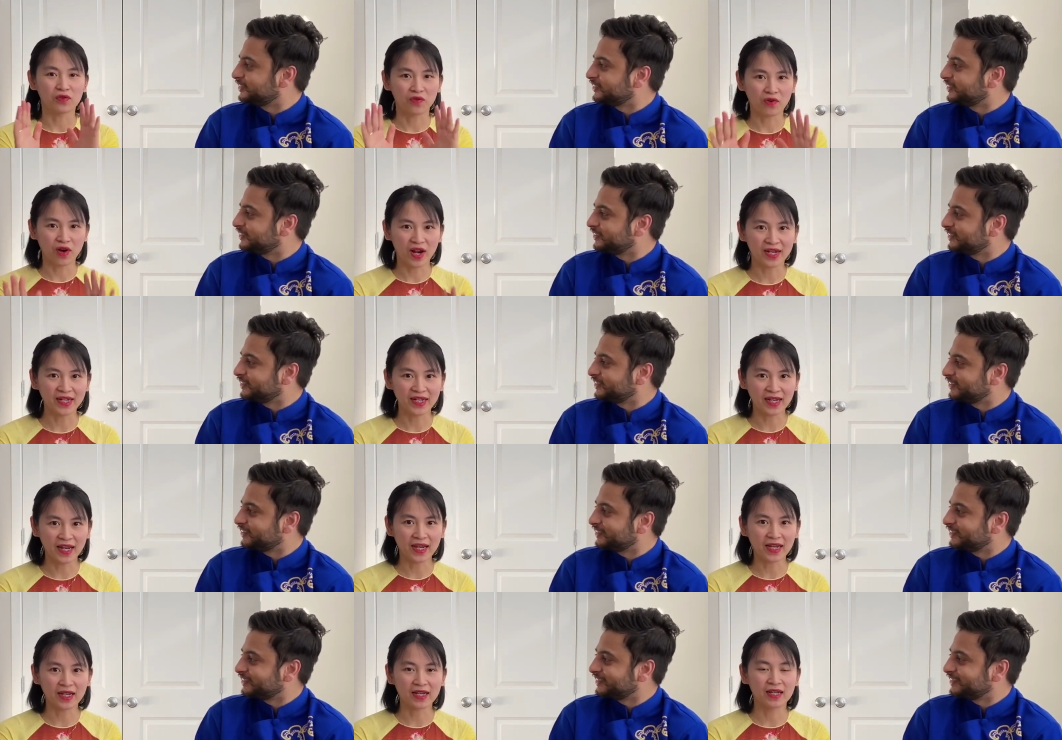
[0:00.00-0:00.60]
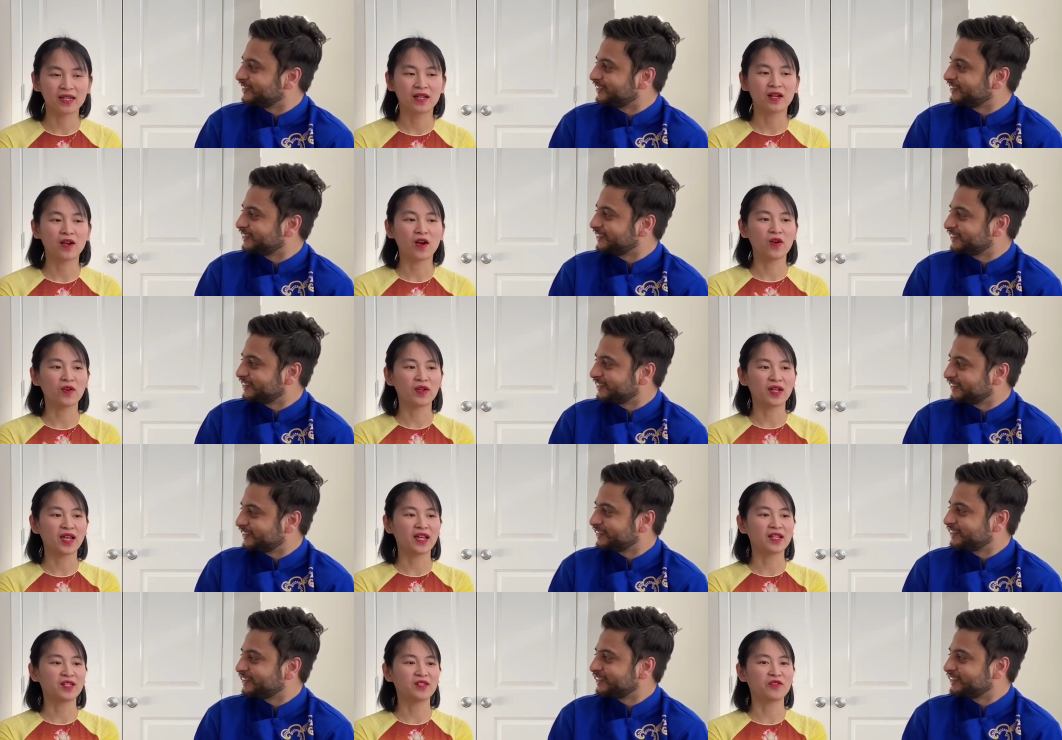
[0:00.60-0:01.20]
Speaker 1: Writing.
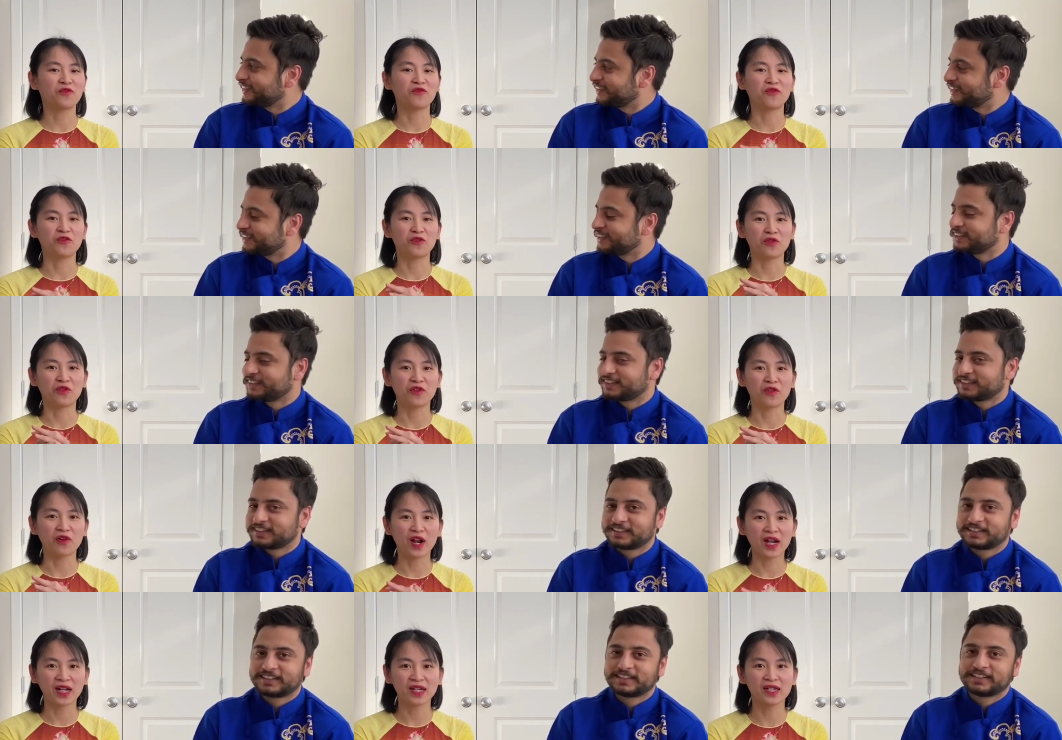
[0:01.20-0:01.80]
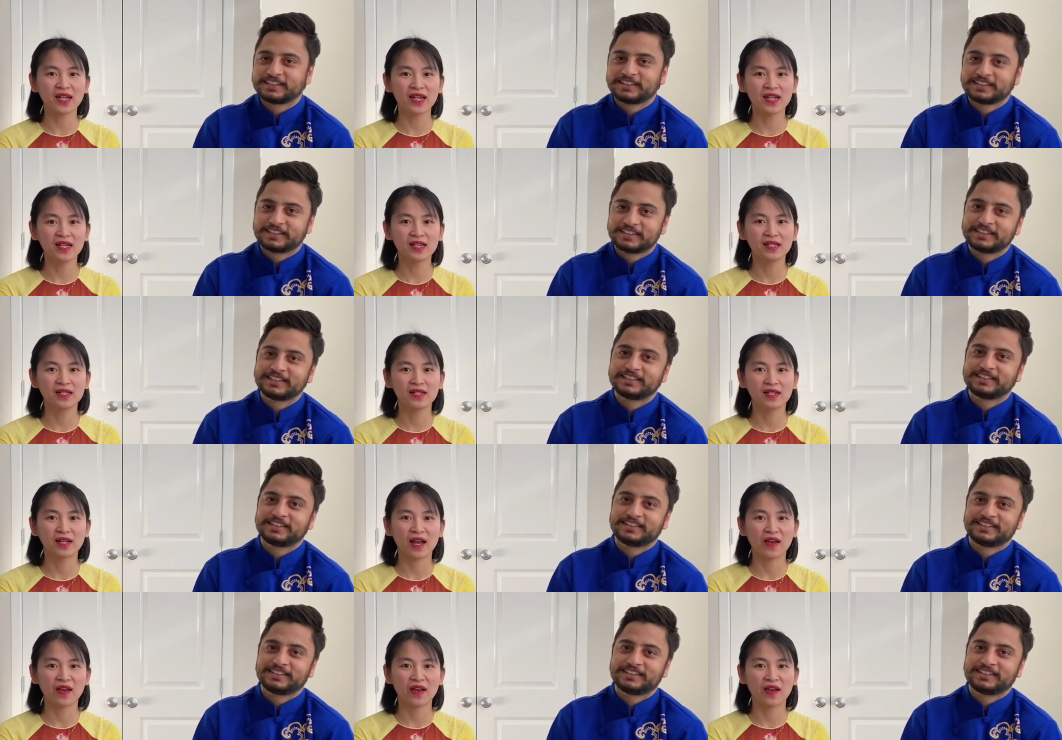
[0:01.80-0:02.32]
Okay, so for writing,